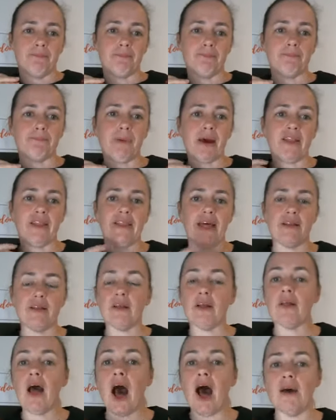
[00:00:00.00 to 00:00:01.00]
But
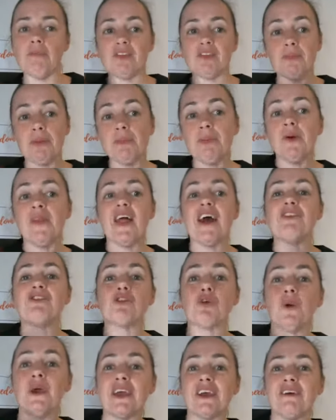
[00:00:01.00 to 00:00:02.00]
some people in there
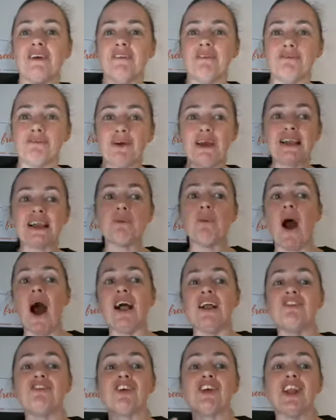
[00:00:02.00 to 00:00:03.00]
doing really
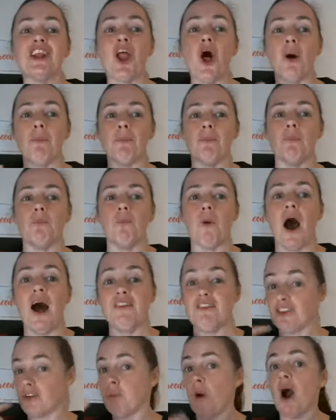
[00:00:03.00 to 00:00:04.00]
well and did
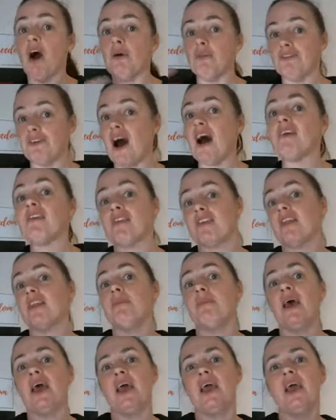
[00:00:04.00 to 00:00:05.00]
well faster
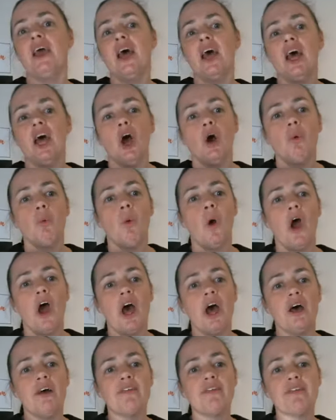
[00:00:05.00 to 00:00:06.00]
than me
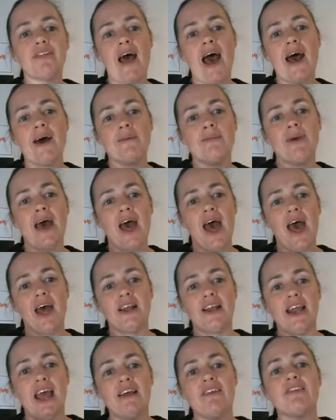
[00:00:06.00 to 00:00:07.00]
were Sam
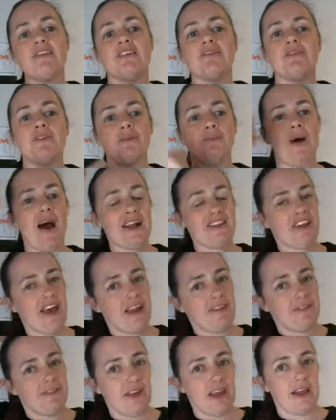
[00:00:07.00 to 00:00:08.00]
and Jason from My
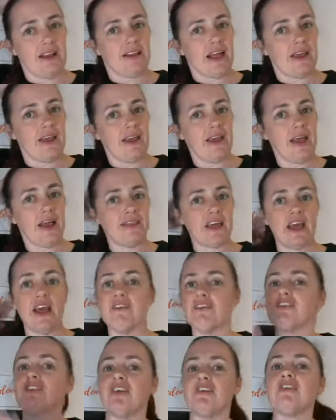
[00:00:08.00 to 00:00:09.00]
Tan Feed. They
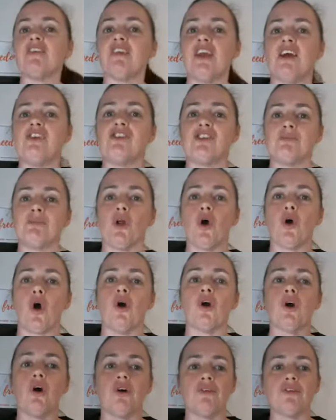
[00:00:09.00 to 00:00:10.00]
have a destination blog
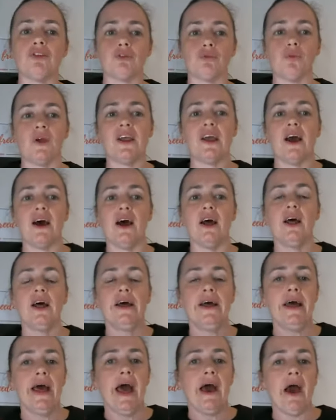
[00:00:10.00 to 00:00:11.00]
on Costa Rica.
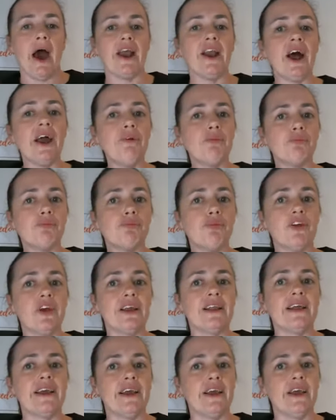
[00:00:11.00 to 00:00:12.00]
And I
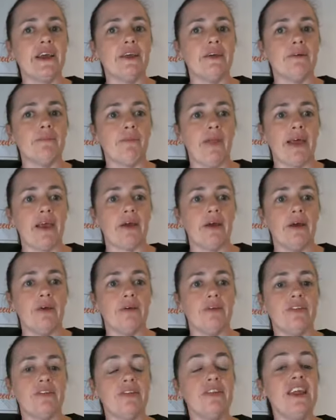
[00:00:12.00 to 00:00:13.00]
really
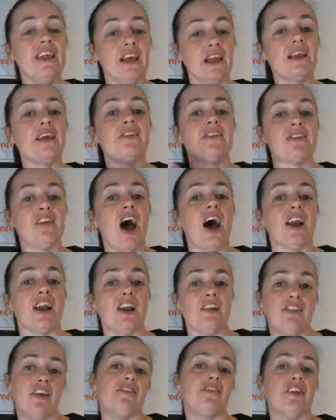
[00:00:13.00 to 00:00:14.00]
nearly started
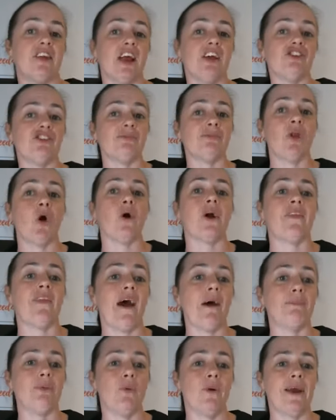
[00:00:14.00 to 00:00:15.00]
a destination blog at
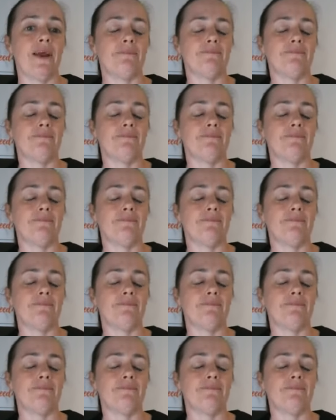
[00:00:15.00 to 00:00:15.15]
that point